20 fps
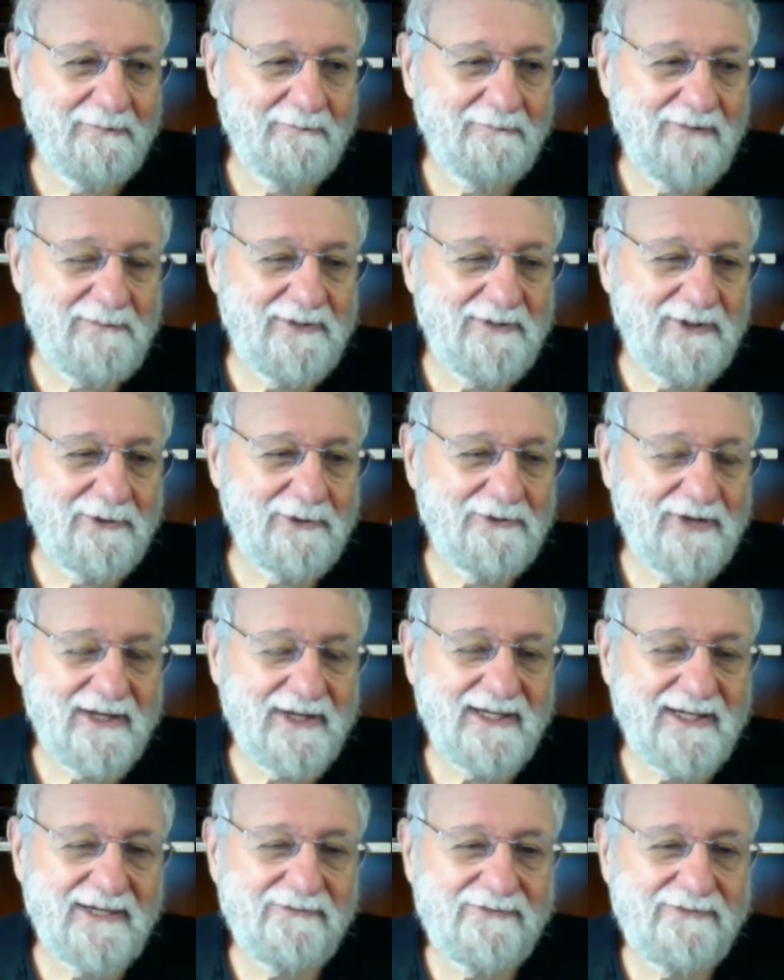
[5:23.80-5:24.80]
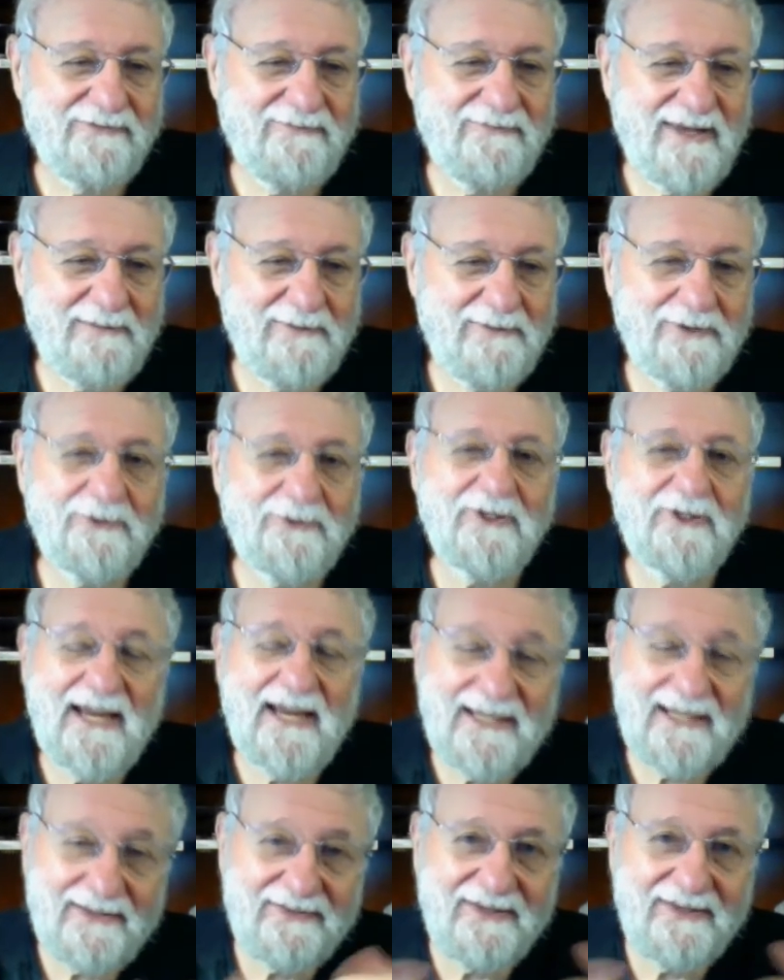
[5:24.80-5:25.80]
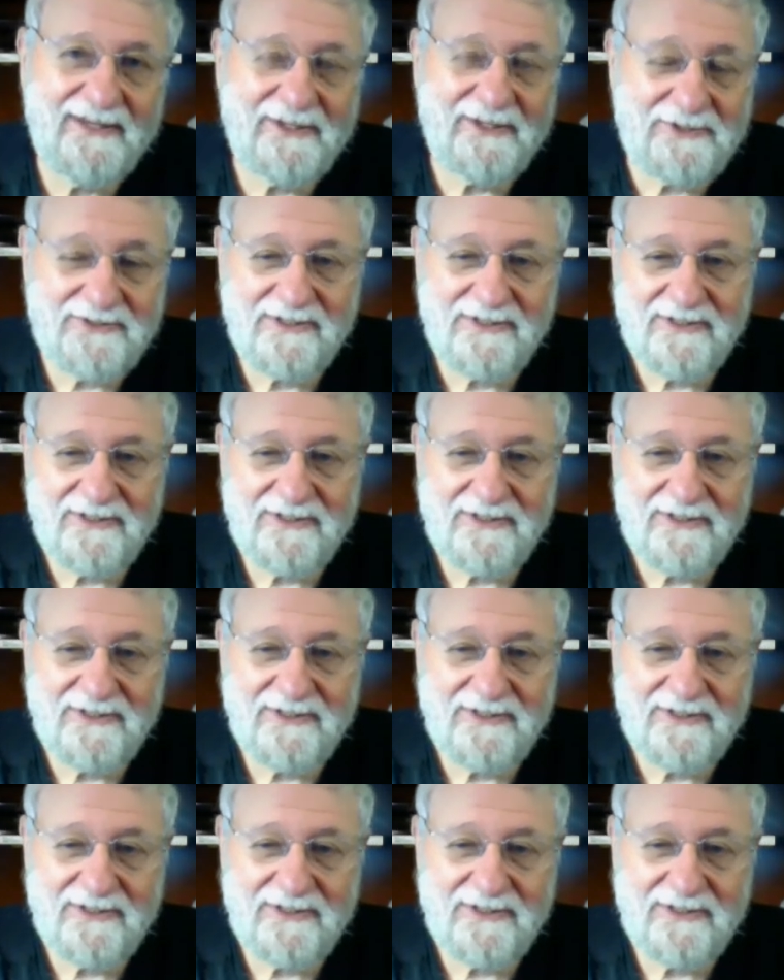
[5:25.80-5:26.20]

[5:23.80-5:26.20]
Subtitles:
maybe you're thinking, maybe you'd like this,